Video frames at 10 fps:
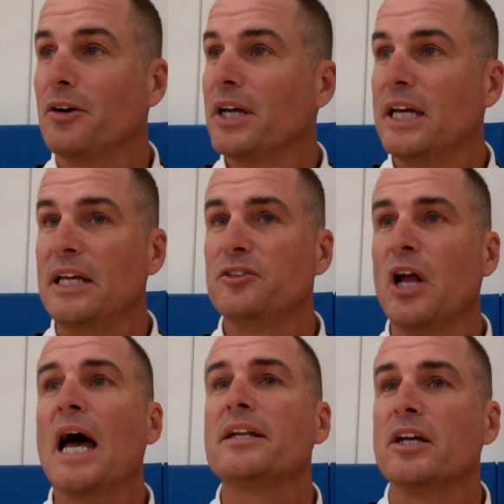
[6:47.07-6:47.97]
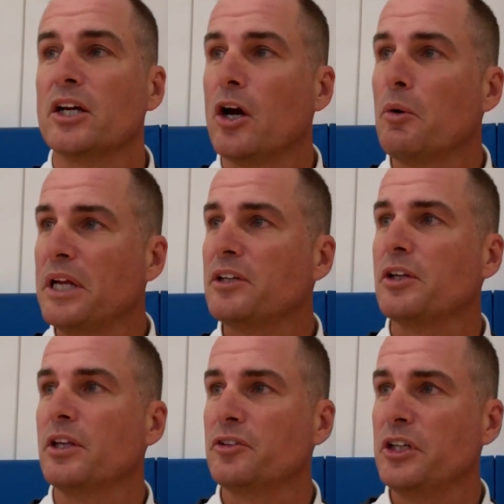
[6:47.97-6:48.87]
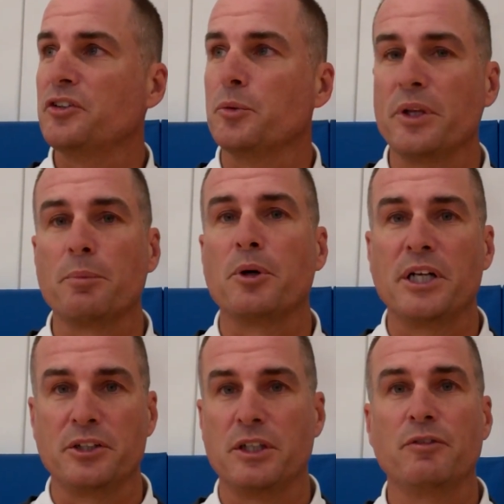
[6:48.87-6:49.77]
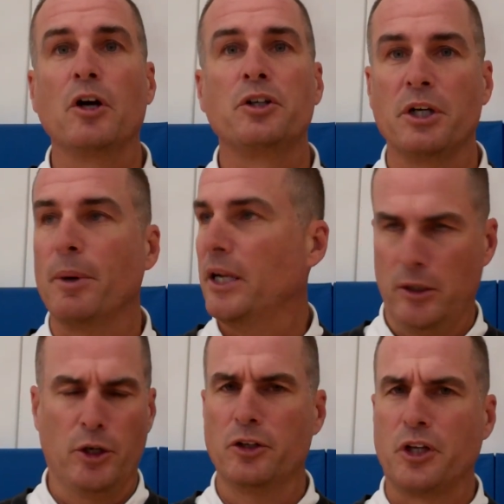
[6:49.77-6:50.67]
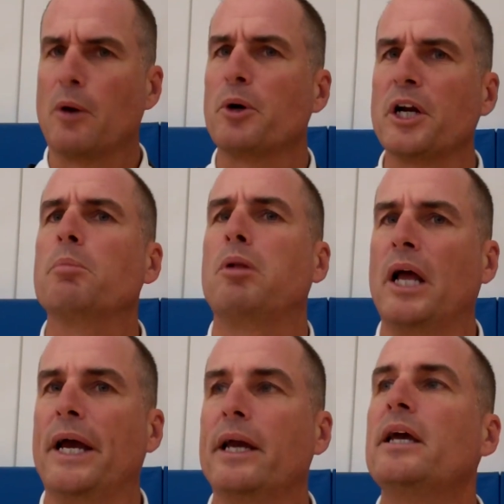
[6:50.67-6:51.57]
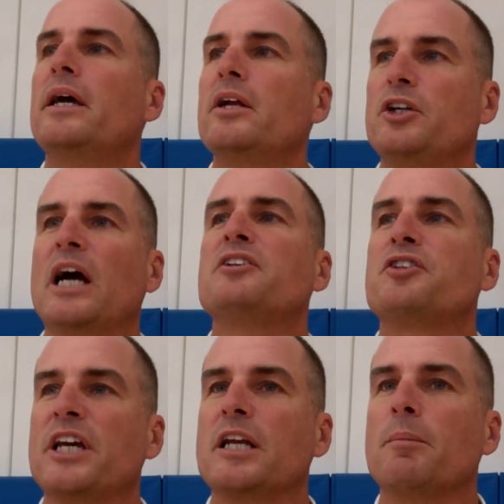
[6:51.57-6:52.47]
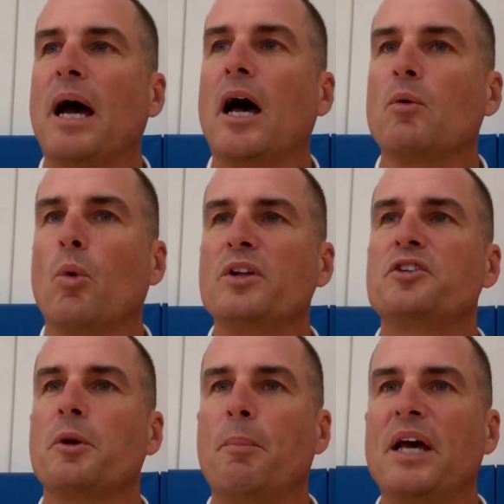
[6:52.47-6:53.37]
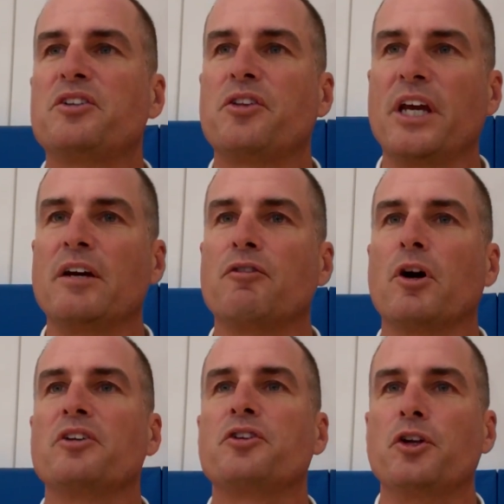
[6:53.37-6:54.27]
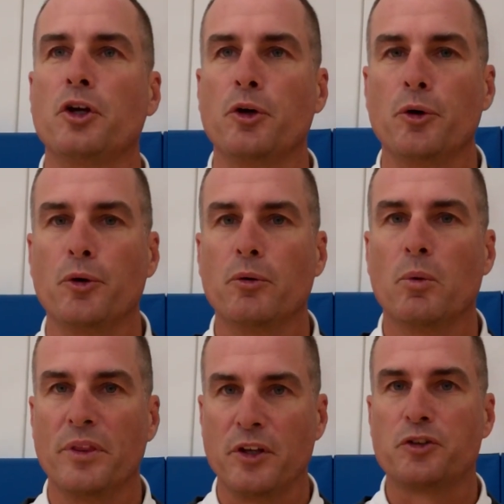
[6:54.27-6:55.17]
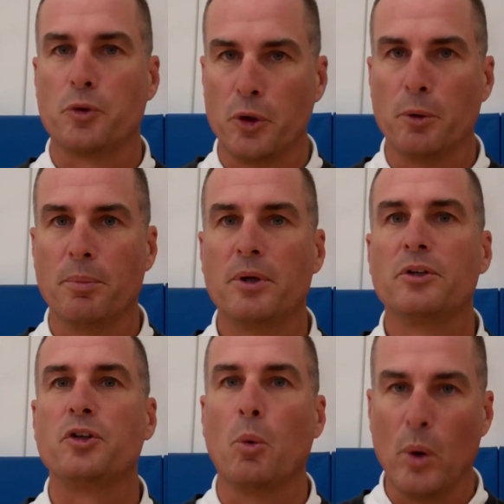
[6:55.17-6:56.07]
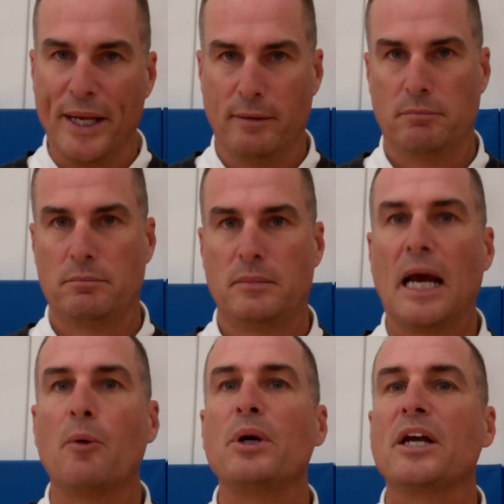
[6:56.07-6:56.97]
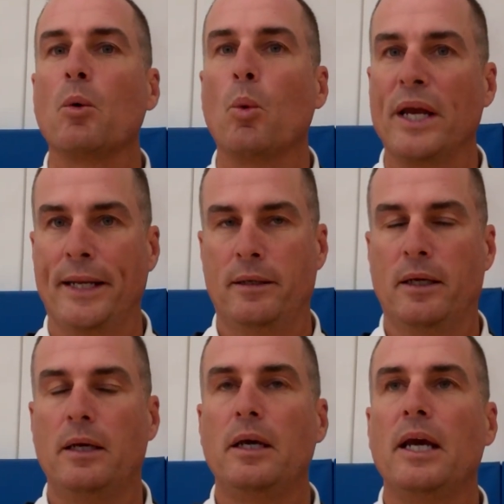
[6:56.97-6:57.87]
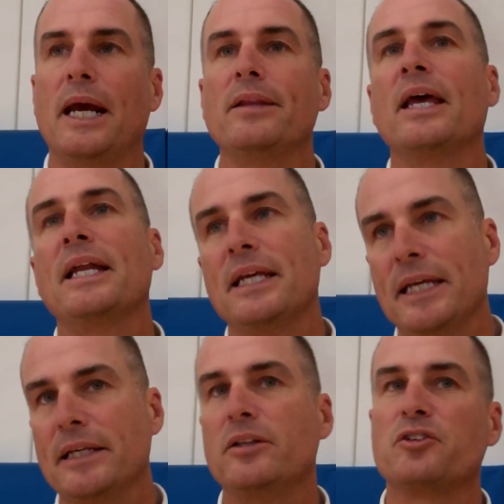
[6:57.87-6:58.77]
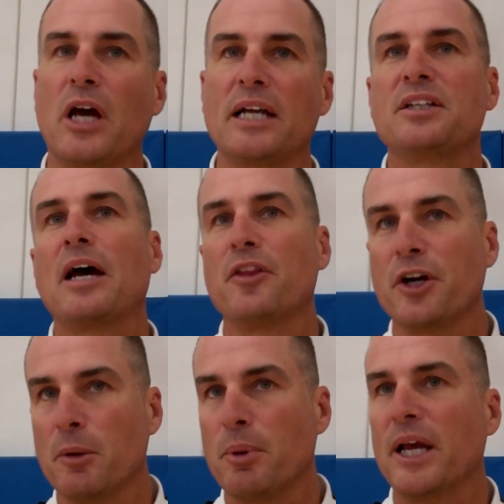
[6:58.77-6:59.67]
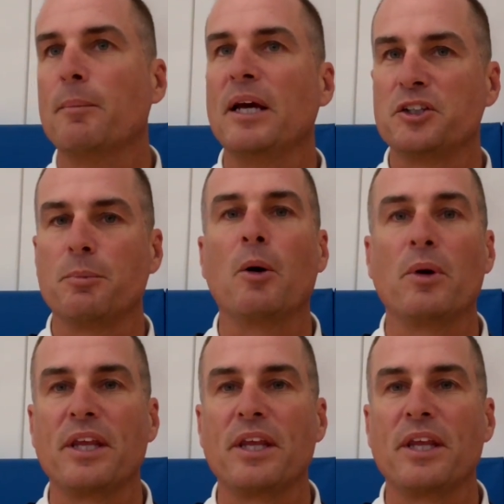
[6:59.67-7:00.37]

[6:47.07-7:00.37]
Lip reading: He's not going to go into the season with a preconceived notion about here's how we're going to play. John's thinking about what's the best thing for us to do with this group to win. How are we going to win? And then he decides how they're going to play based upon what